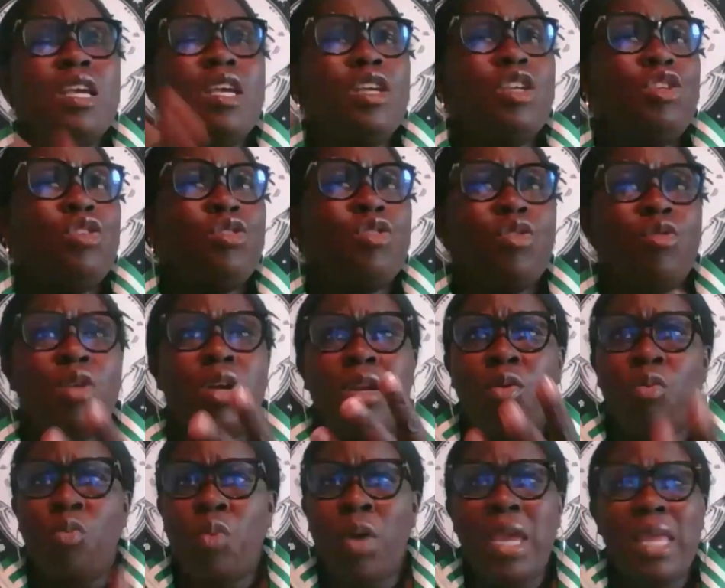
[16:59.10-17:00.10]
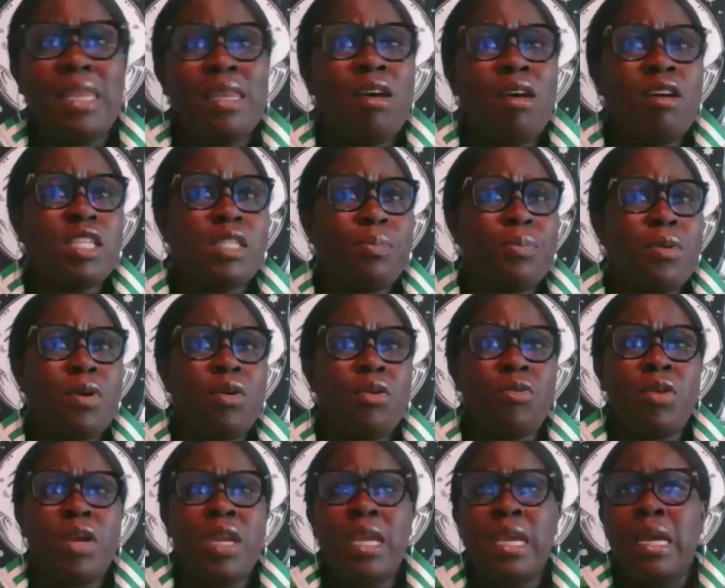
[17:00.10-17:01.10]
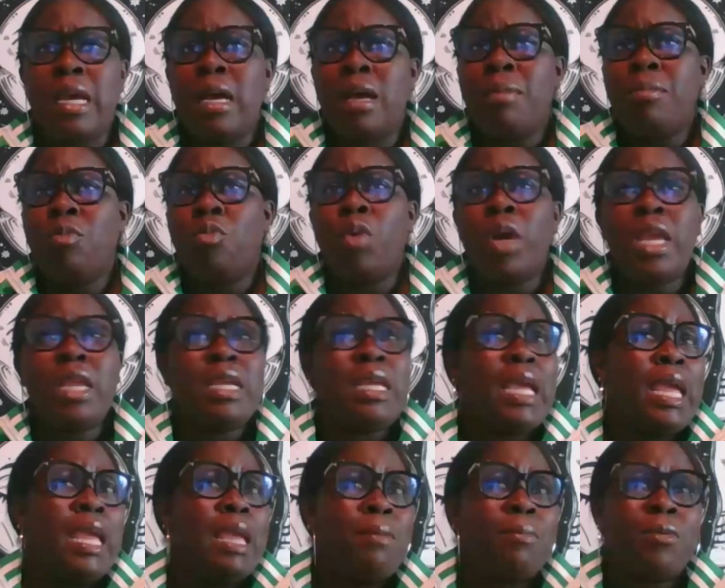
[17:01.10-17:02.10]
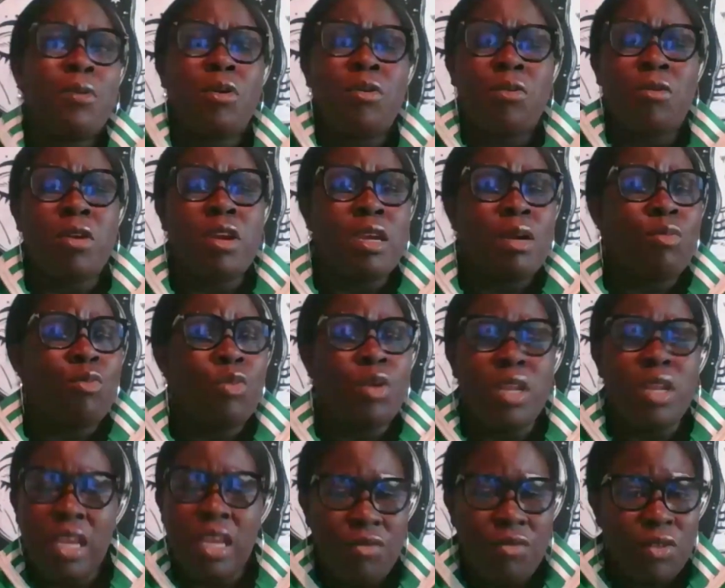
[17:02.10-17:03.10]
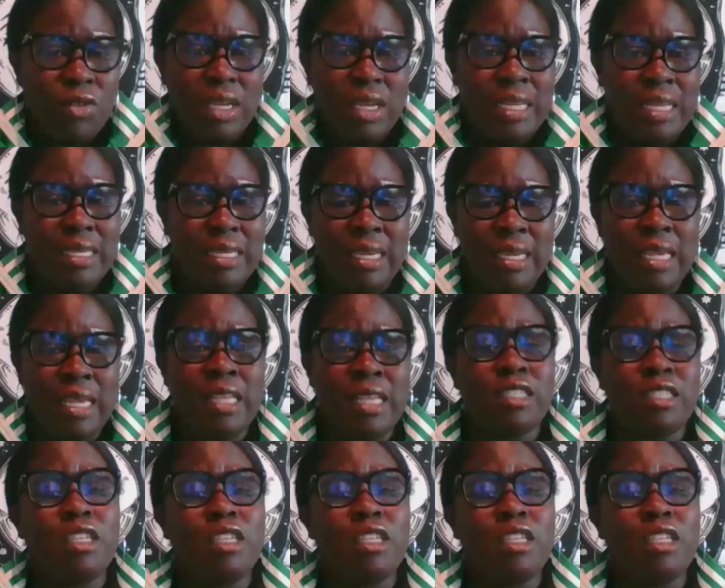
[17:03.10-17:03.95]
you're going a weight loss program, weight gain program, whatever it needs to